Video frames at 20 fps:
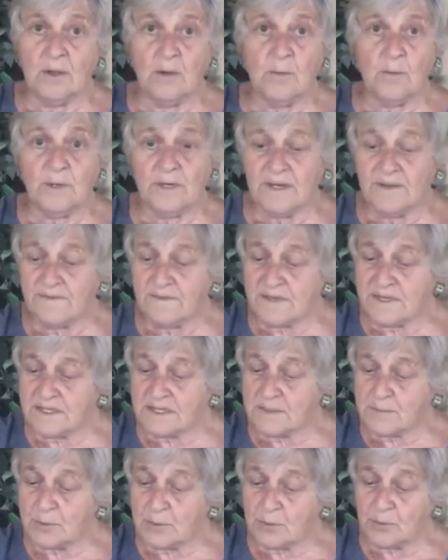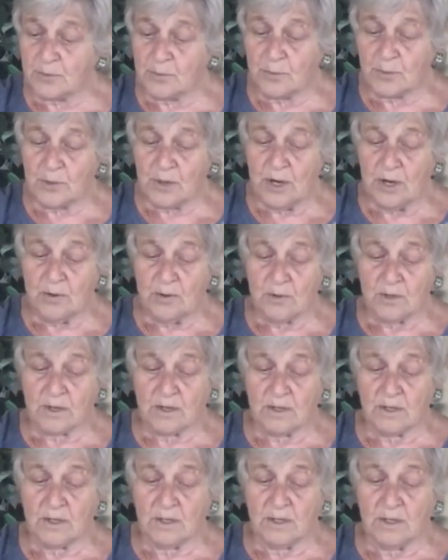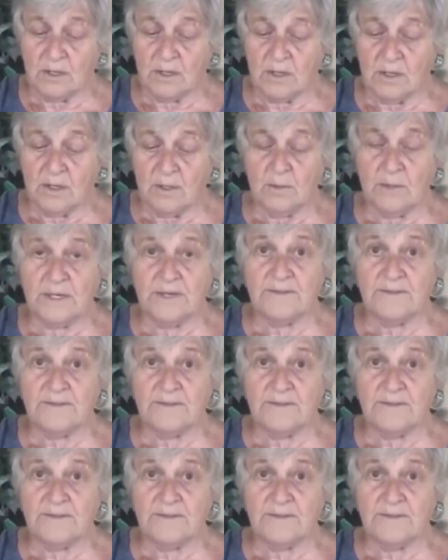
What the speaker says: What if the spoon broke? What